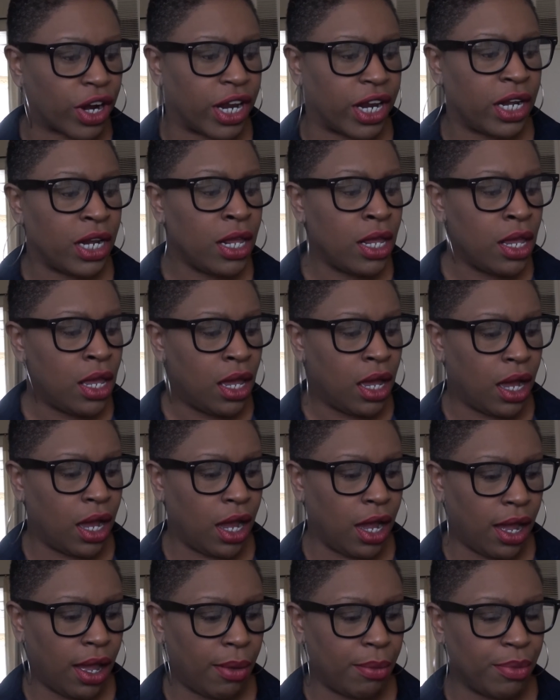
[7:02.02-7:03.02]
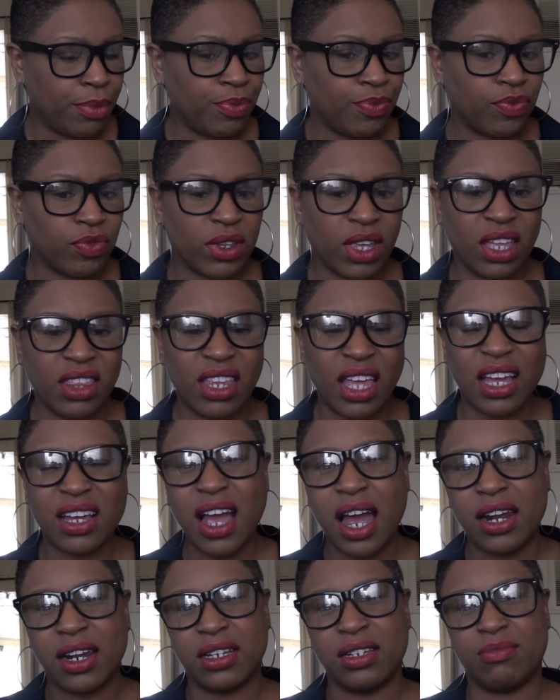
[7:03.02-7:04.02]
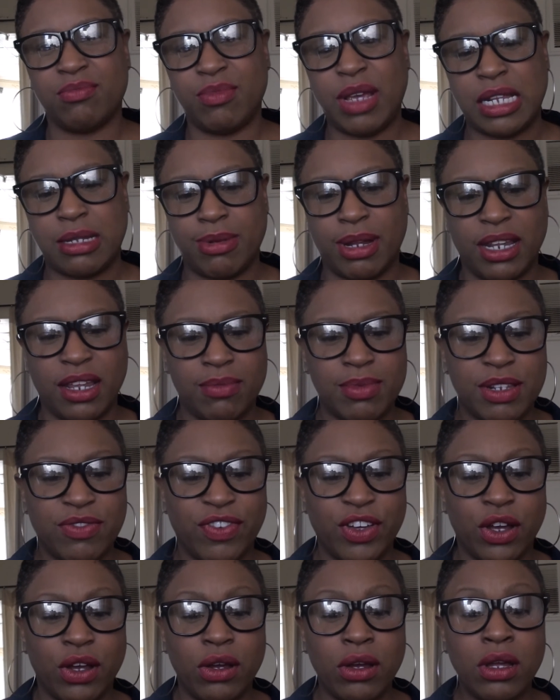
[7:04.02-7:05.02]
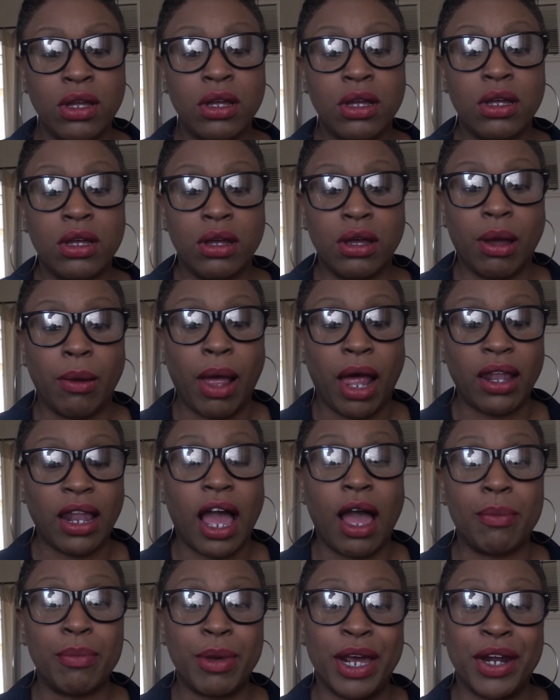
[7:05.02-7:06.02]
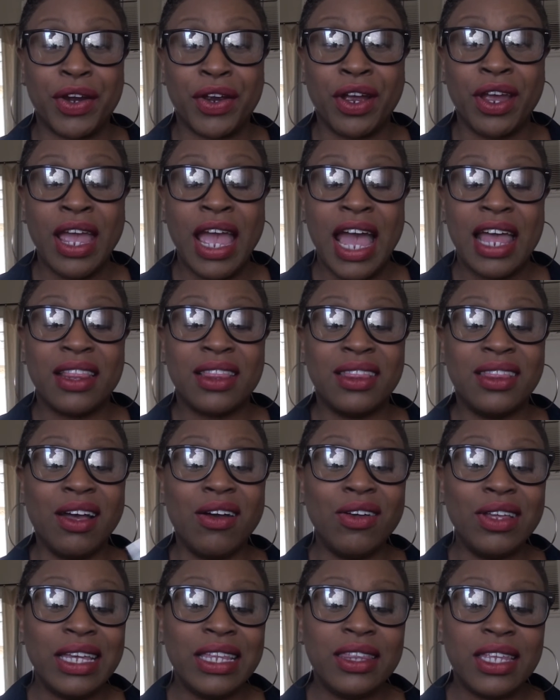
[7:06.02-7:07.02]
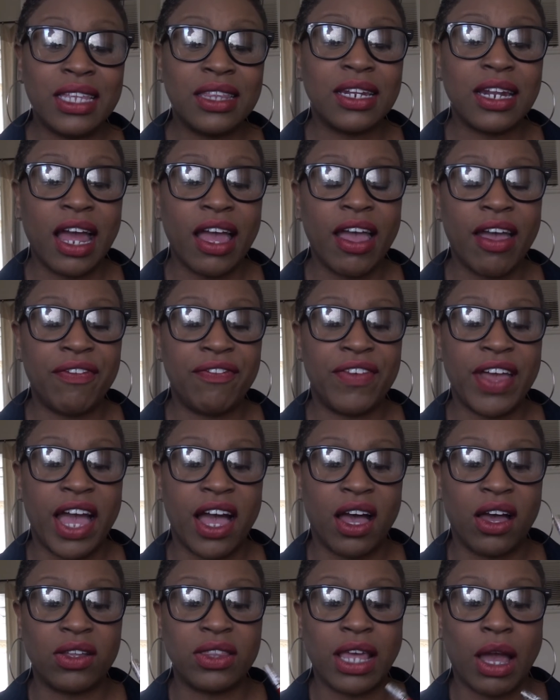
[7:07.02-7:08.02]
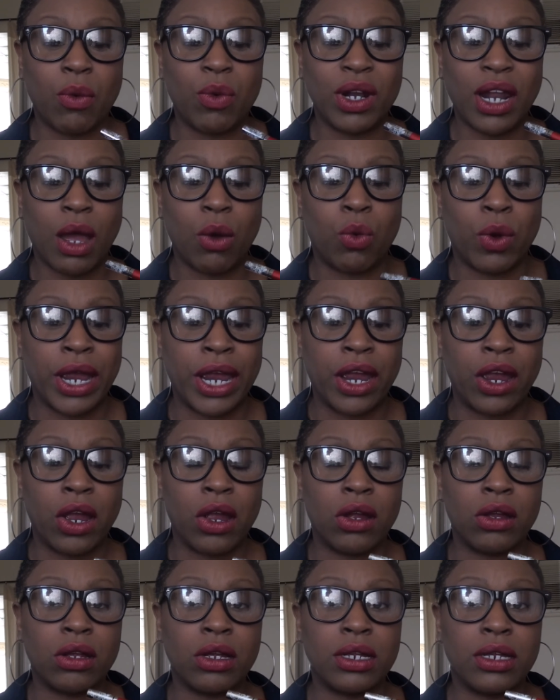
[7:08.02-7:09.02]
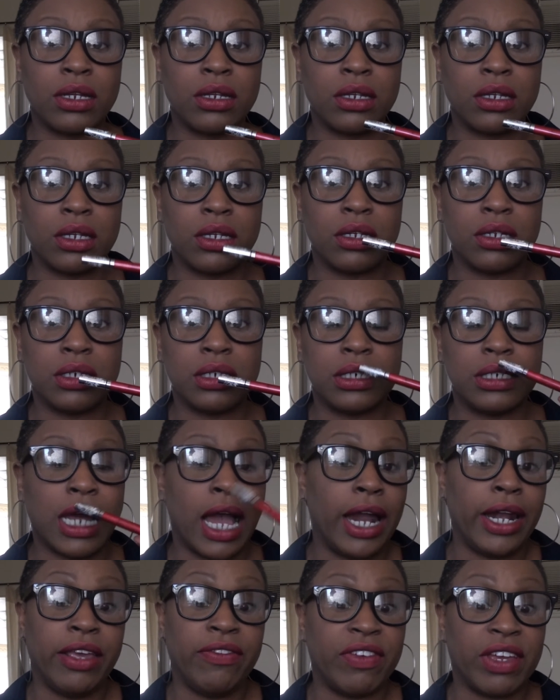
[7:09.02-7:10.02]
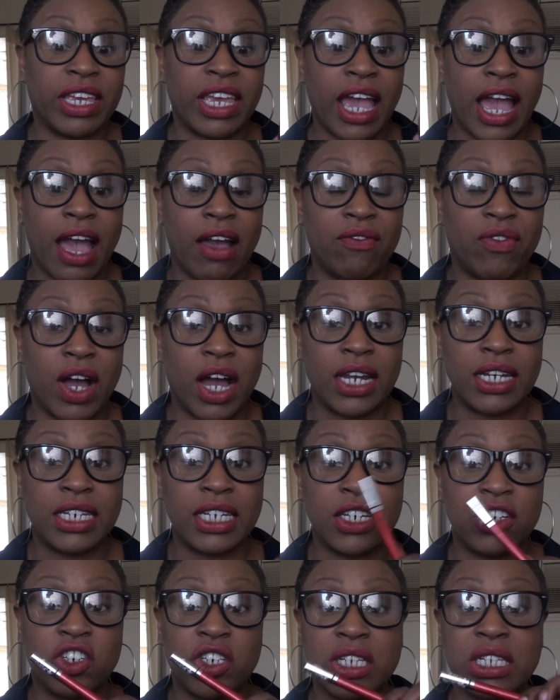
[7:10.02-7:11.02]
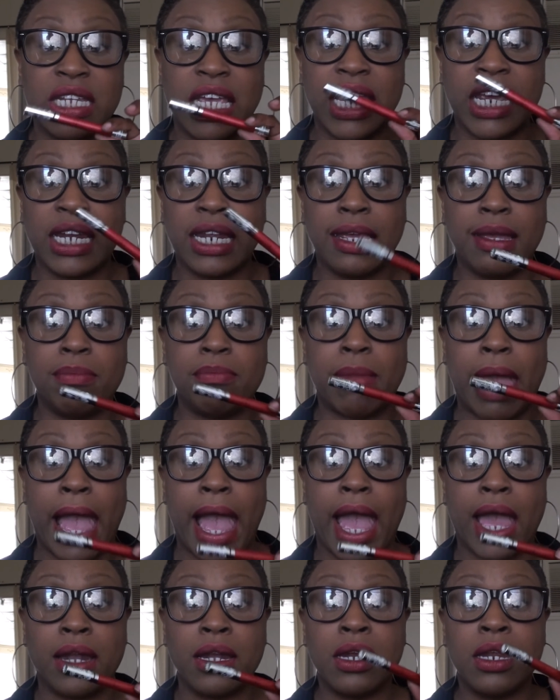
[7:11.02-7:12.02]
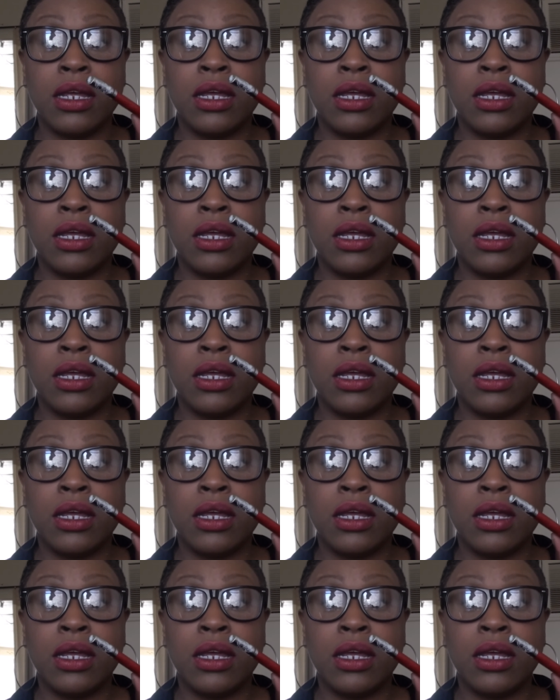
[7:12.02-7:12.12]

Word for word: it, um, and that kind of makes my lips feel a lot better. The only thing that I have found that when I wear, not even Kat Von D, just any matte